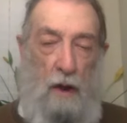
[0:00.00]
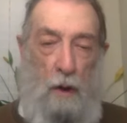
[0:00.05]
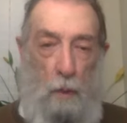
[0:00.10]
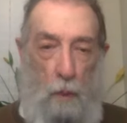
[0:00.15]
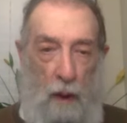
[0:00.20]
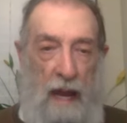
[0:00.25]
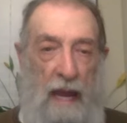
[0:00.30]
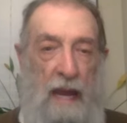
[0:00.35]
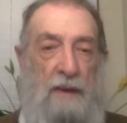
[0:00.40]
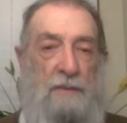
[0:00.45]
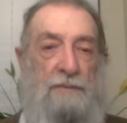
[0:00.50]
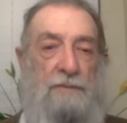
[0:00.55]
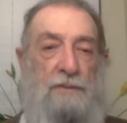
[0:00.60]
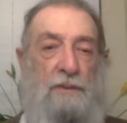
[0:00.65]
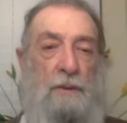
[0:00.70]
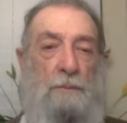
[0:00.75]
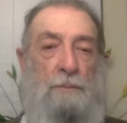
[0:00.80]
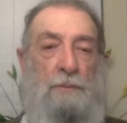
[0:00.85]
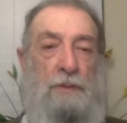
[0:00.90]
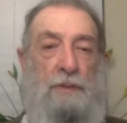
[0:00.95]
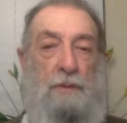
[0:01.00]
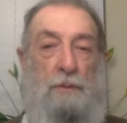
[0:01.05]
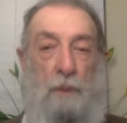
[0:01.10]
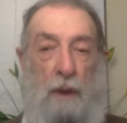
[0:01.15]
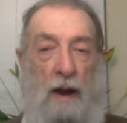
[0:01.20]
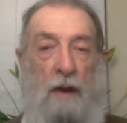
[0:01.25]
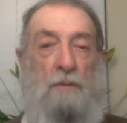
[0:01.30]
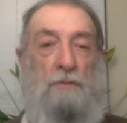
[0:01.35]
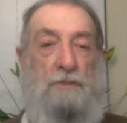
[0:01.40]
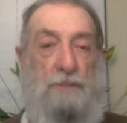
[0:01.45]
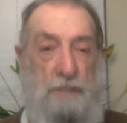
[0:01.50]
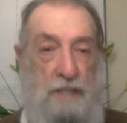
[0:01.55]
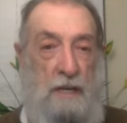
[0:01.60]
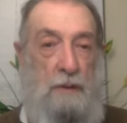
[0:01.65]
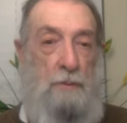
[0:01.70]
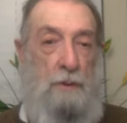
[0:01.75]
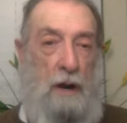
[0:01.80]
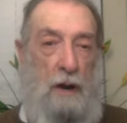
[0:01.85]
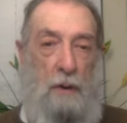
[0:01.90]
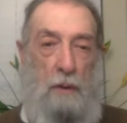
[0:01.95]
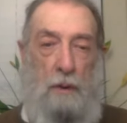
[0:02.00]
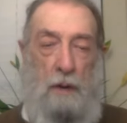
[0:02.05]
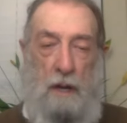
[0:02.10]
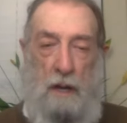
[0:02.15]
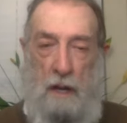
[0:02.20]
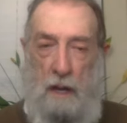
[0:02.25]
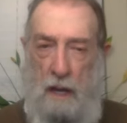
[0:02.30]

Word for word: away from ground zero,